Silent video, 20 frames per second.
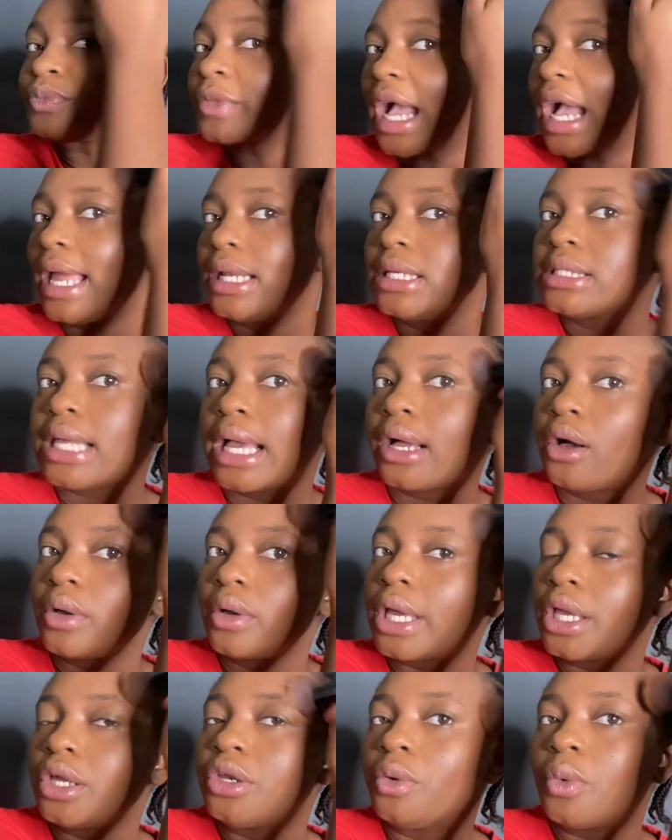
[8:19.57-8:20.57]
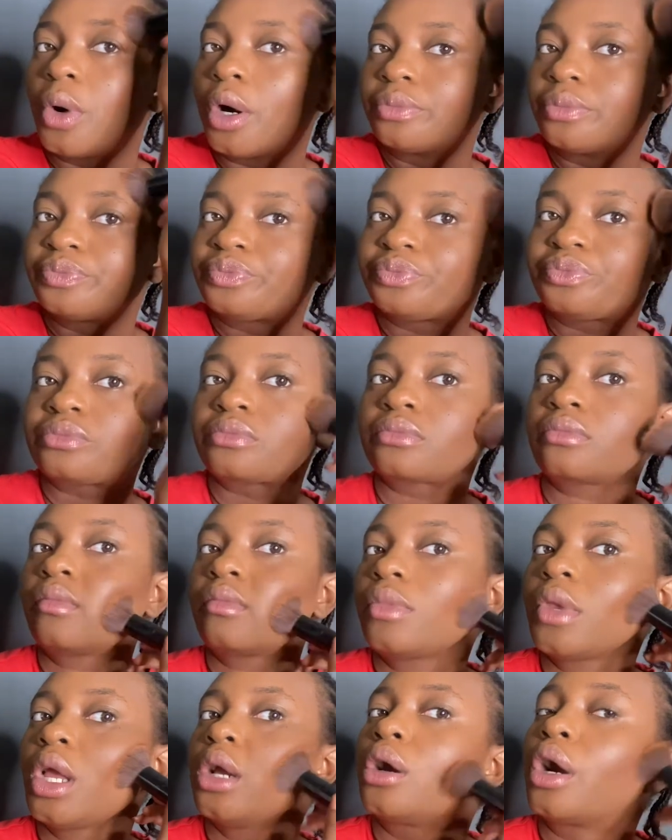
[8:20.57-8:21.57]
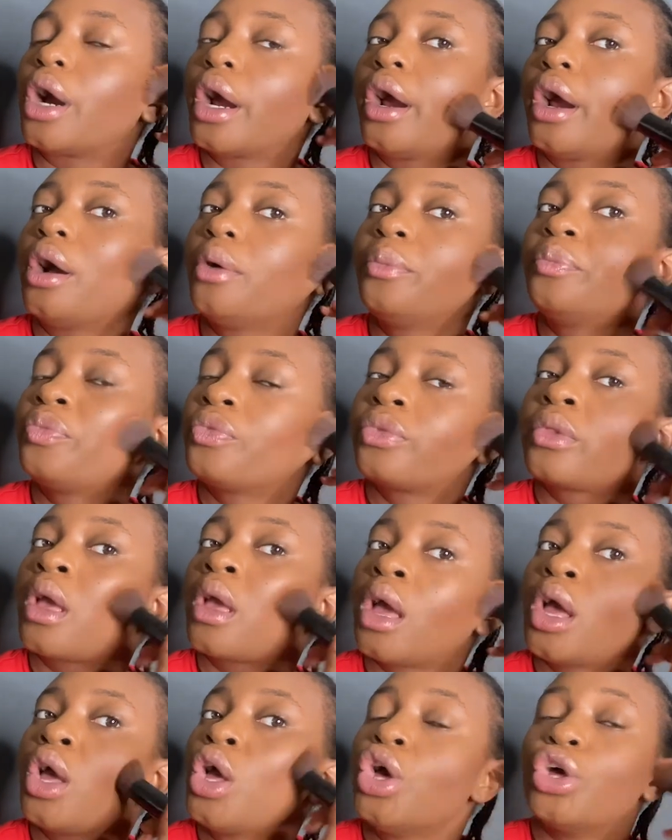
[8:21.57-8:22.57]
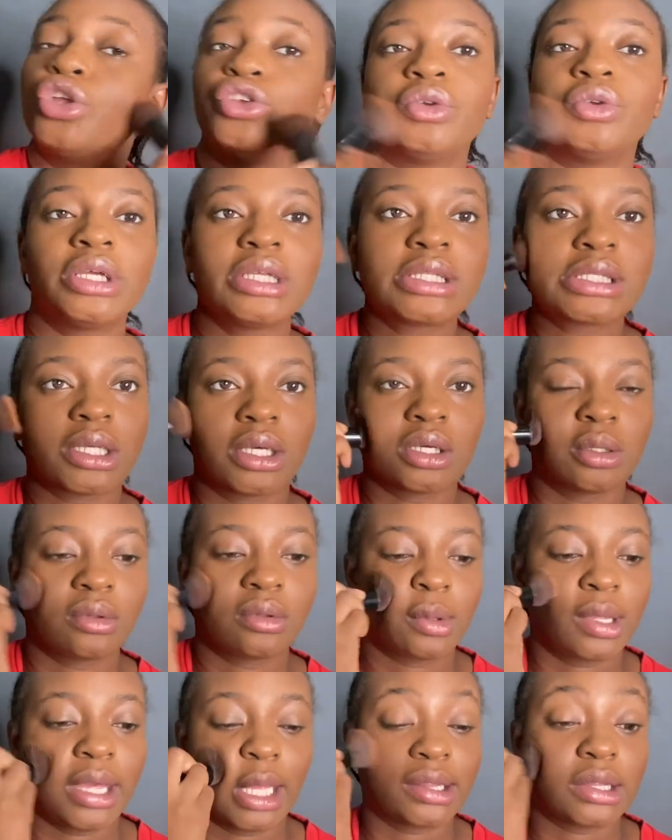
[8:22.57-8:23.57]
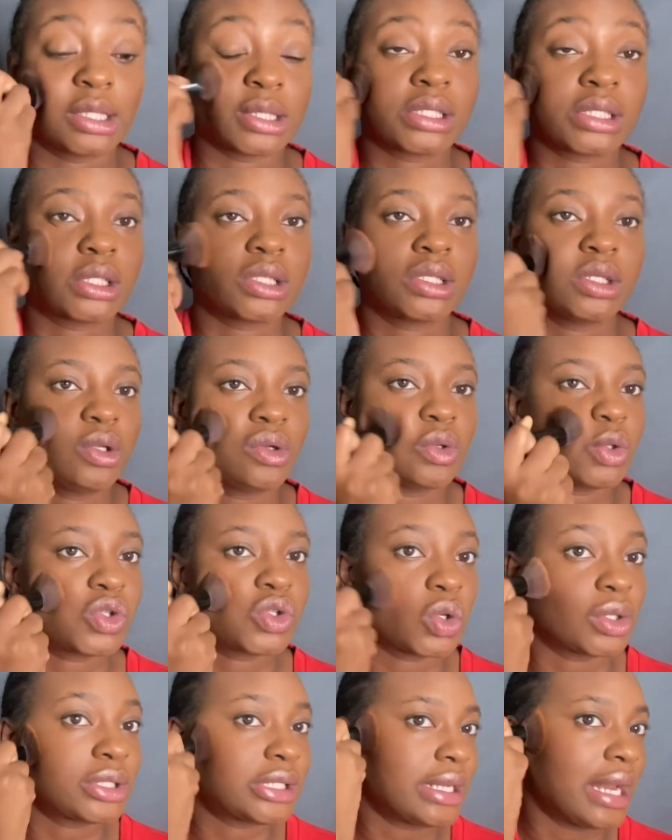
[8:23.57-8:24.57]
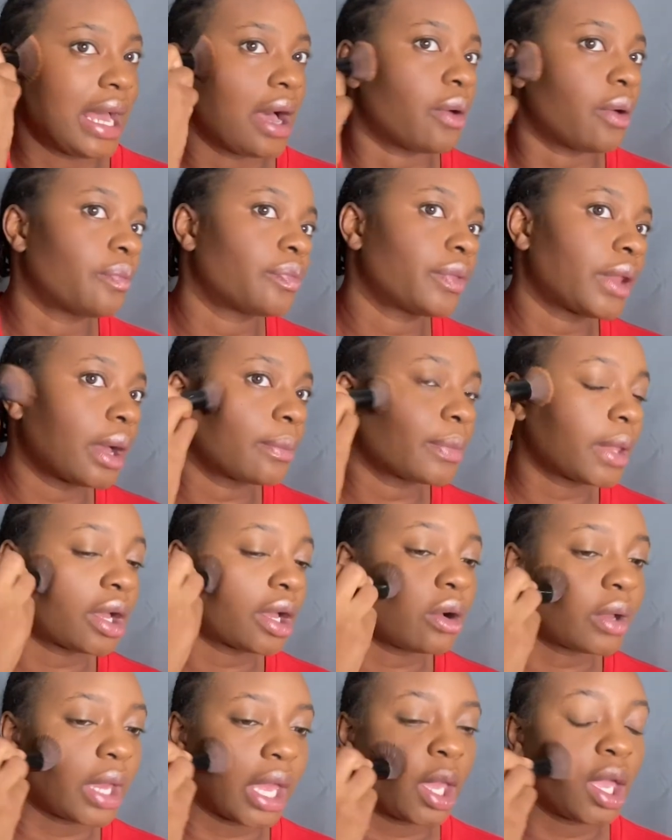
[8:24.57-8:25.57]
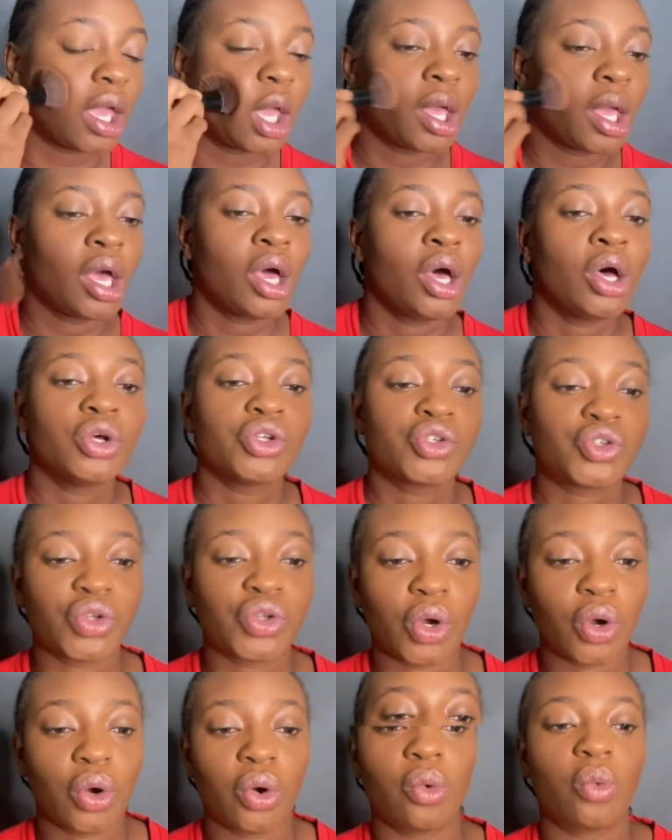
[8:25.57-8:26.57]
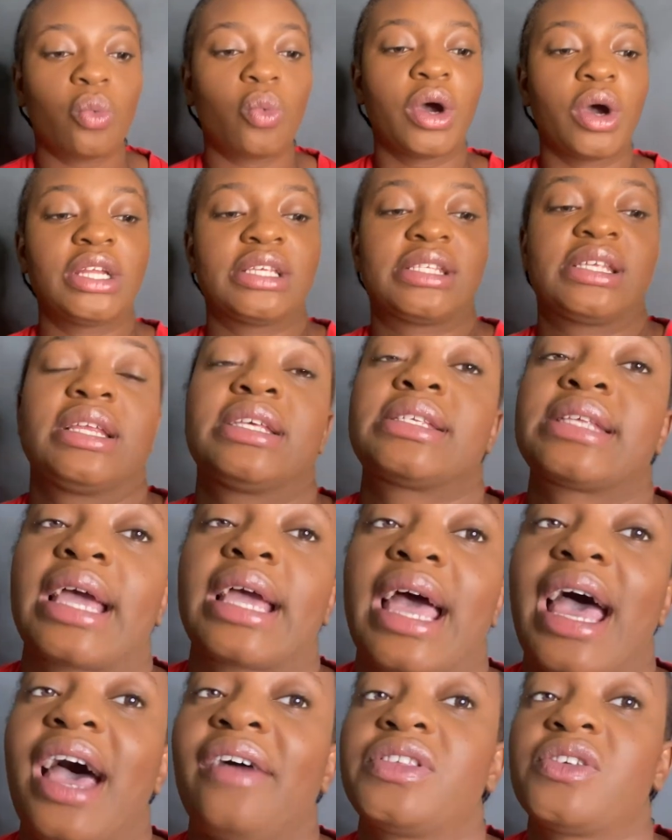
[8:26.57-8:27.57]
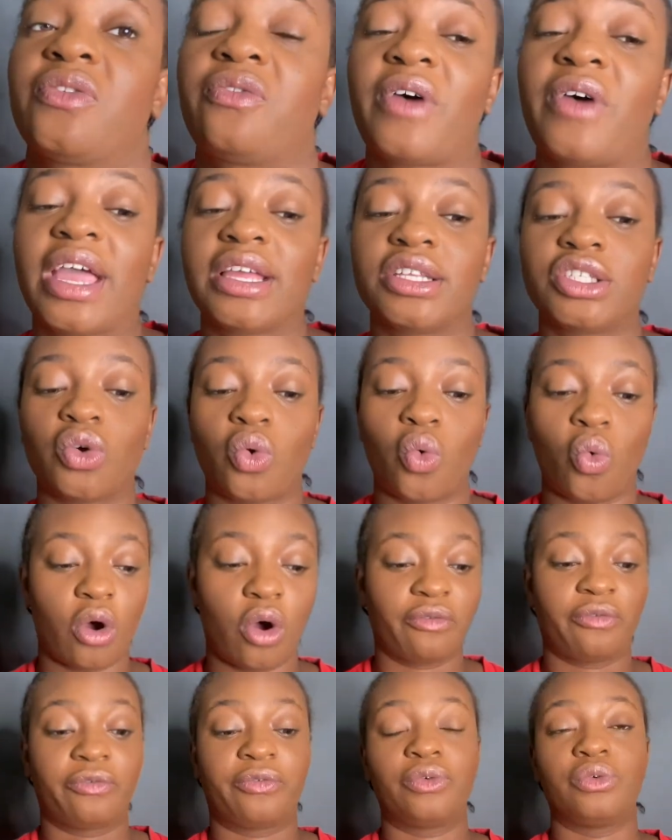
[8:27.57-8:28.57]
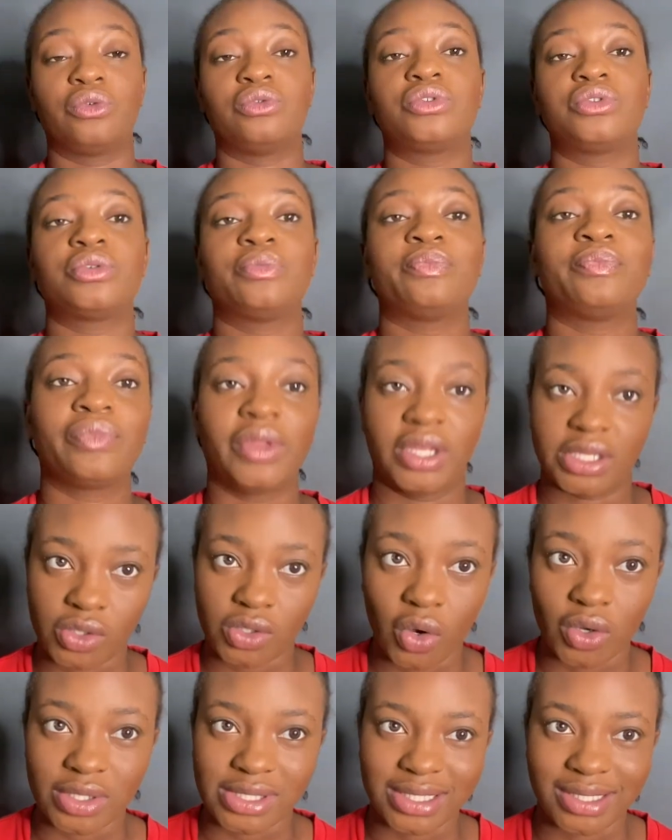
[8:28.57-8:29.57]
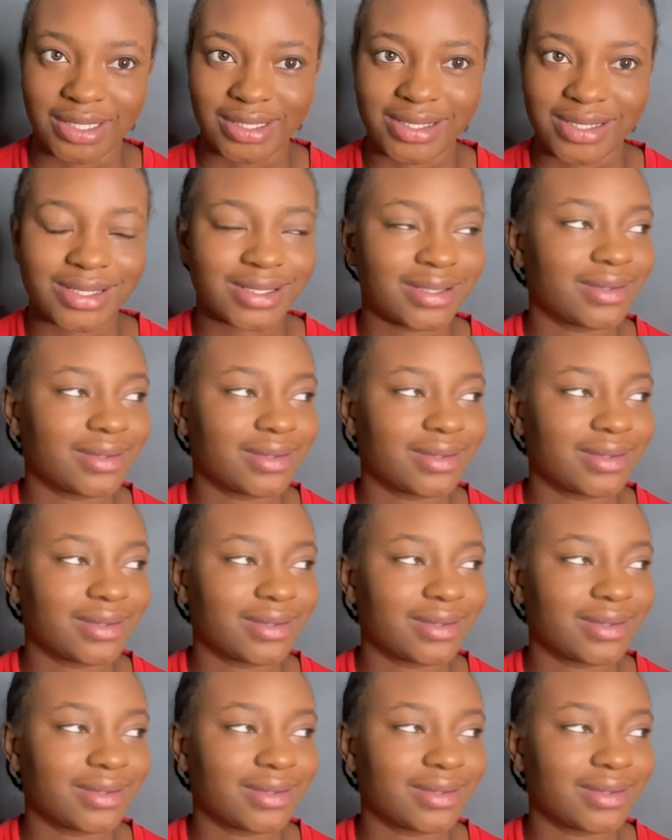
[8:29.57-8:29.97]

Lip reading: And he's like, okay, you know what, girl, you need to get this, you know, sorted out. I'm like, okay, so what is it? He's like, I have to find what food is causing it.